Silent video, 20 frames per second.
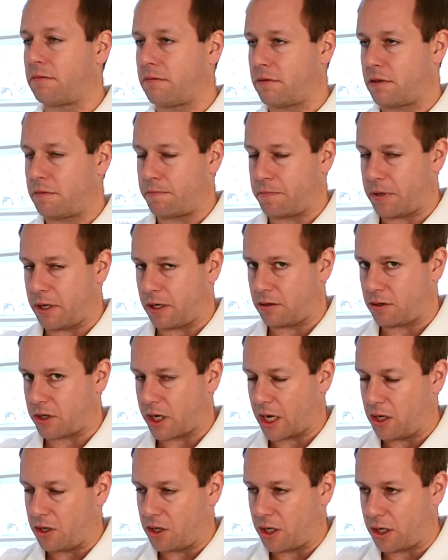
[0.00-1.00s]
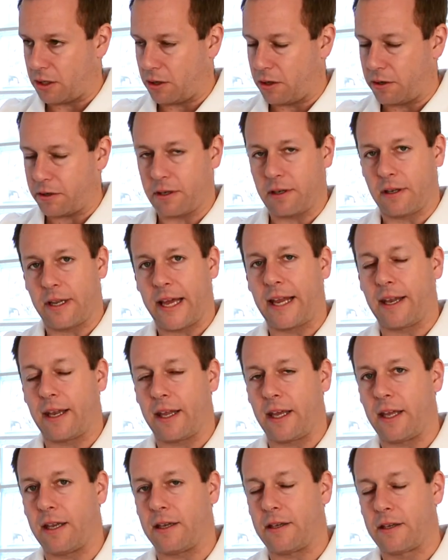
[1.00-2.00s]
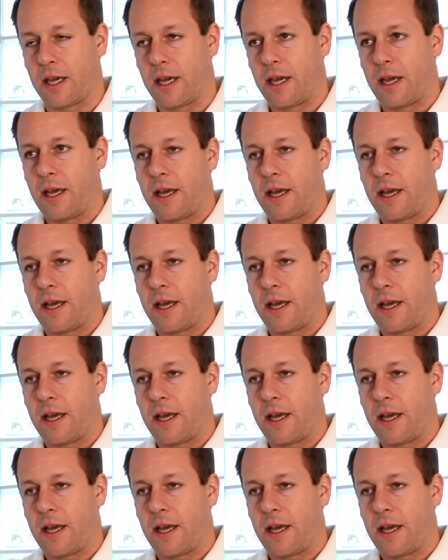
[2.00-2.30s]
It's been changing a lot, and lately it